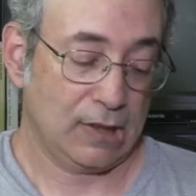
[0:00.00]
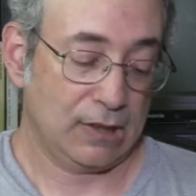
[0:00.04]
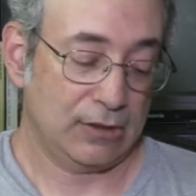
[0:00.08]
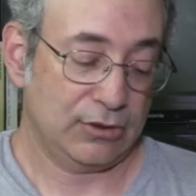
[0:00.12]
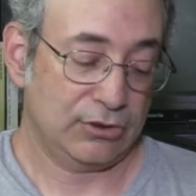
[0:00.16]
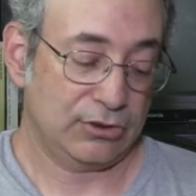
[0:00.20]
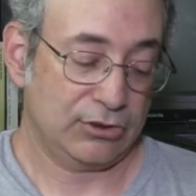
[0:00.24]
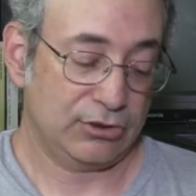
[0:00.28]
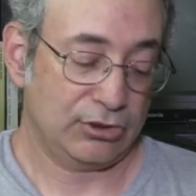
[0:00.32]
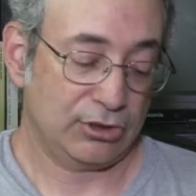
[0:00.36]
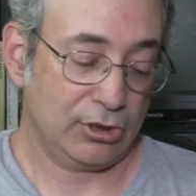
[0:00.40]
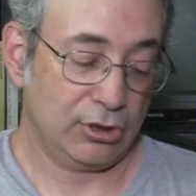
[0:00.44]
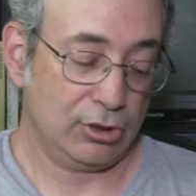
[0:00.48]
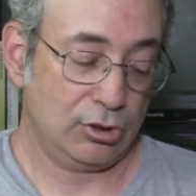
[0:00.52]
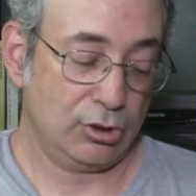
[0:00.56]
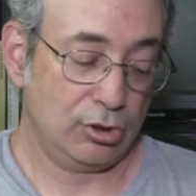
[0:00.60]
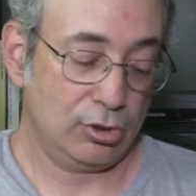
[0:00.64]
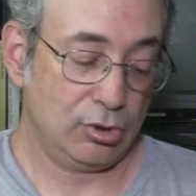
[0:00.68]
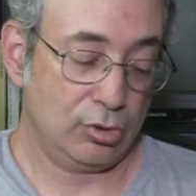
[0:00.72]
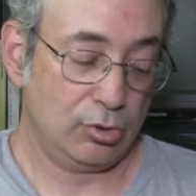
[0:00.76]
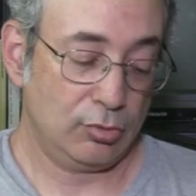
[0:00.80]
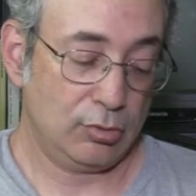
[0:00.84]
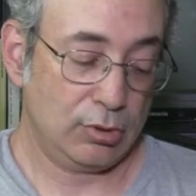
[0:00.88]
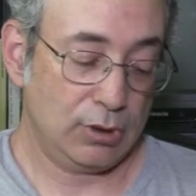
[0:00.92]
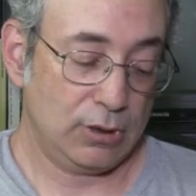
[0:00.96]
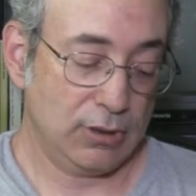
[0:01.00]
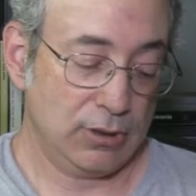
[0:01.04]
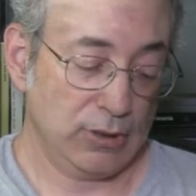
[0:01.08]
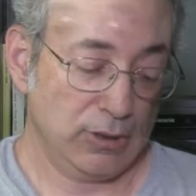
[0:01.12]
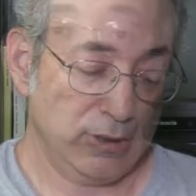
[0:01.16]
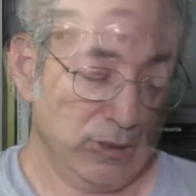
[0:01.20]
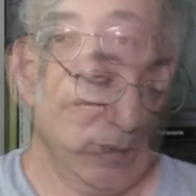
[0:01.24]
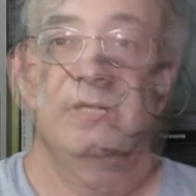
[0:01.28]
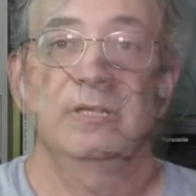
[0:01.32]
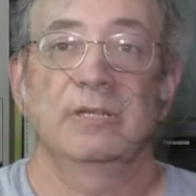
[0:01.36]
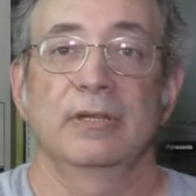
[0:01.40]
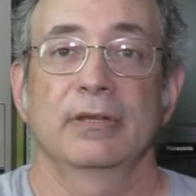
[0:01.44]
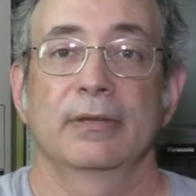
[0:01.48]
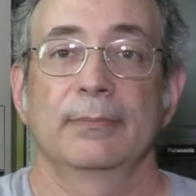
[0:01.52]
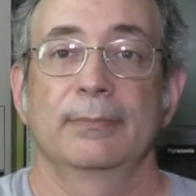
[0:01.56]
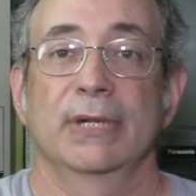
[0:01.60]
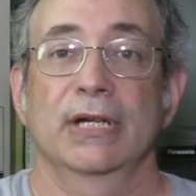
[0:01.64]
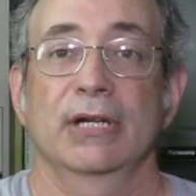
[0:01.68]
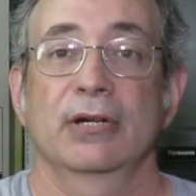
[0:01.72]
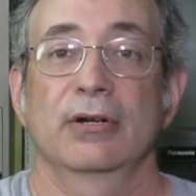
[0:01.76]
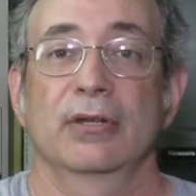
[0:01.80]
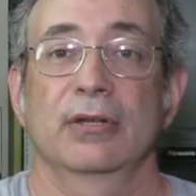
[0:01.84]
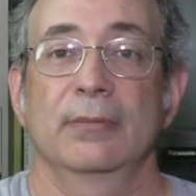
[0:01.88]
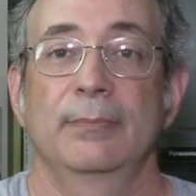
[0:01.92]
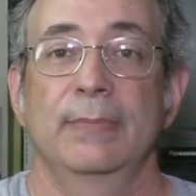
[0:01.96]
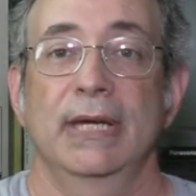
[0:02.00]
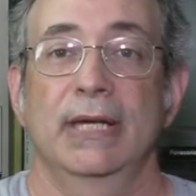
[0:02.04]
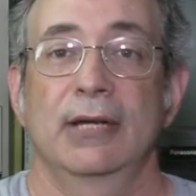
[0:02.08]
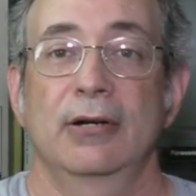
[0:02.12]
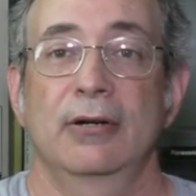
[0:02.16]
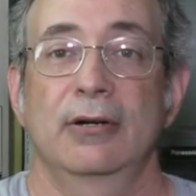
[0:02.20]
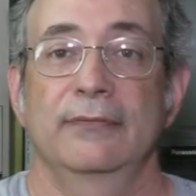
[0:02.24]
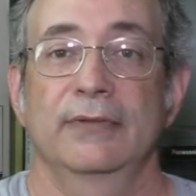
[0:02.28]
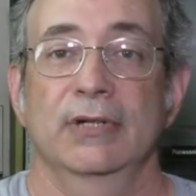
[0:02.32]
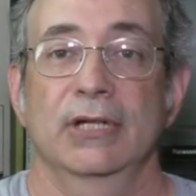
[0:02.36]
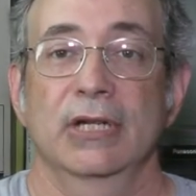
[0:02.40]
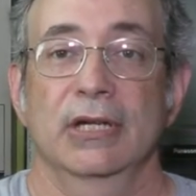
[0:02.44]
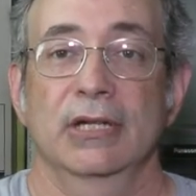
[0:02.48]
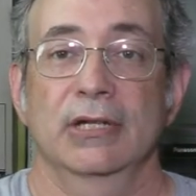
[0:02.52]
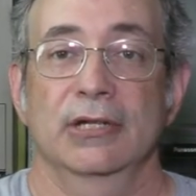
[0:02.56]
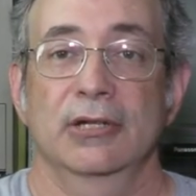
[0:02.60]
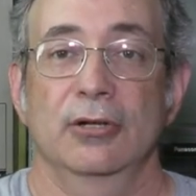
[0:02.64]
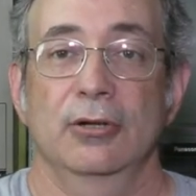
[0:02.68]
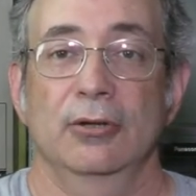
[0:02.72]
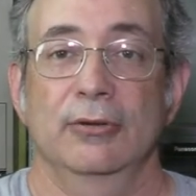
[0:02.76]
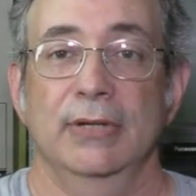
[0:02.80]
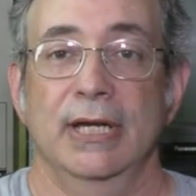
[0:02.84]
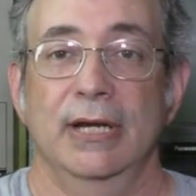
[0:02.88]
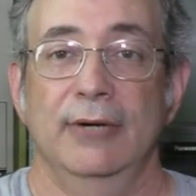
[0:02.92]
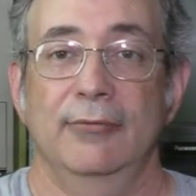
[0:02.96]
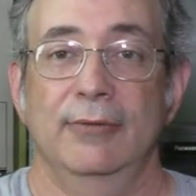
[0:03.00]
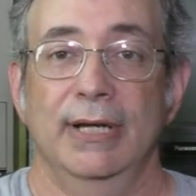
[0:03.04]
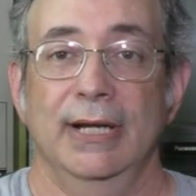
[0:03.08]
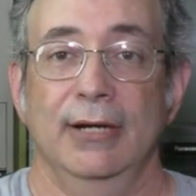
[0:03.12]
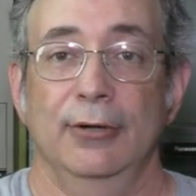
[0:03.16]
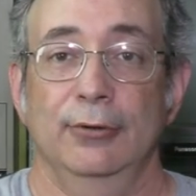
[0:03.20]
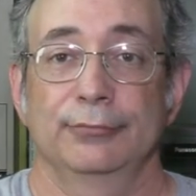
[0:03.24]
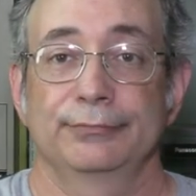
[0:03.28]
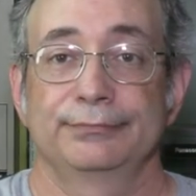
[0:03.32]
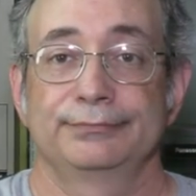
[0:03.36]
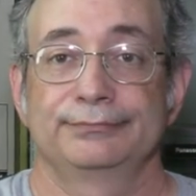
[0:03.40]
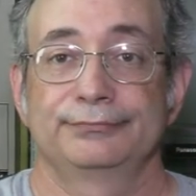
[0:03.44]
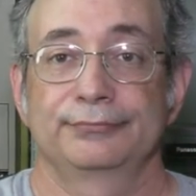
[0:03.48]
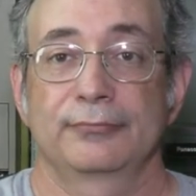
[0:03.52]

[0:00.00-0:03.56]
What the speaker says: So you know, the bigger the better if you're gonna go that route.